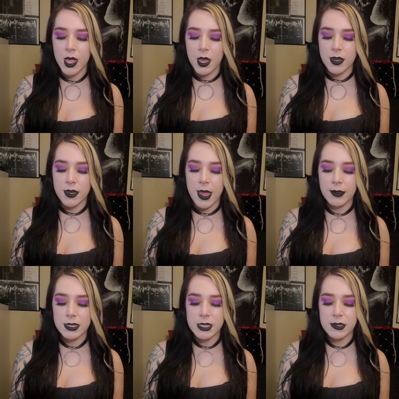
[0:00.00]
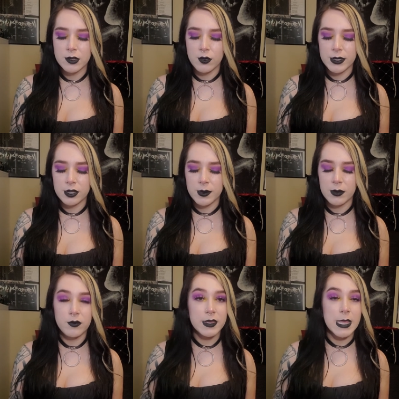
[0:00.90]
Next is going to be a
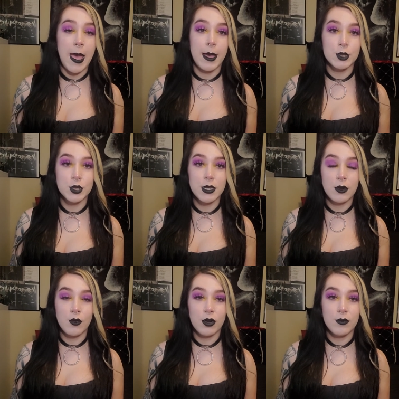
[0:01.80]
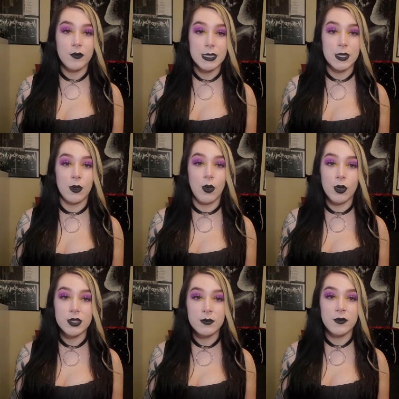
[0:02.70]
movie that's actually not a horror movie. It's the
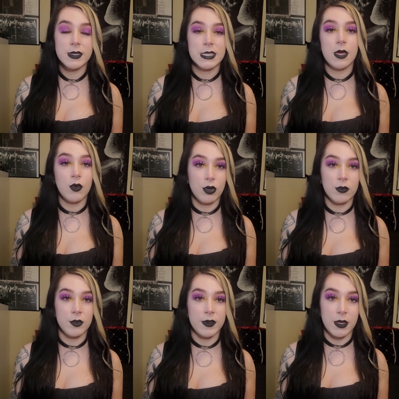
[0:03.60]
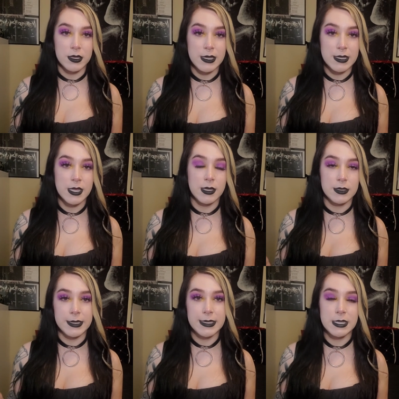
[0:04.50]
only movie that's not a horror movie on this
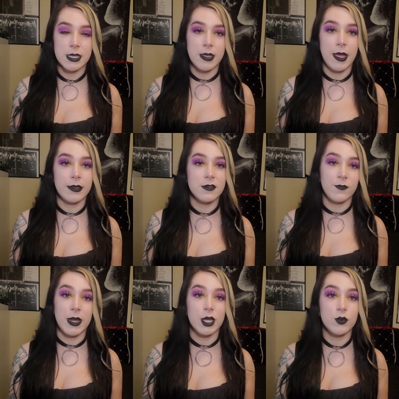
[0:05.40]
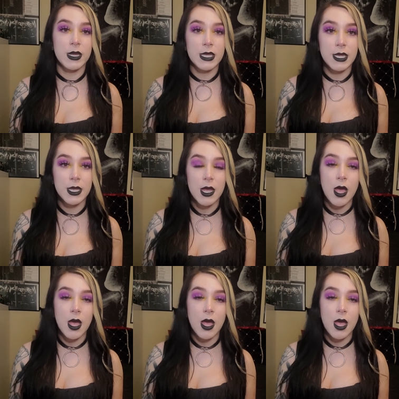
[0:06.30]
list, and that is Frankenweenie.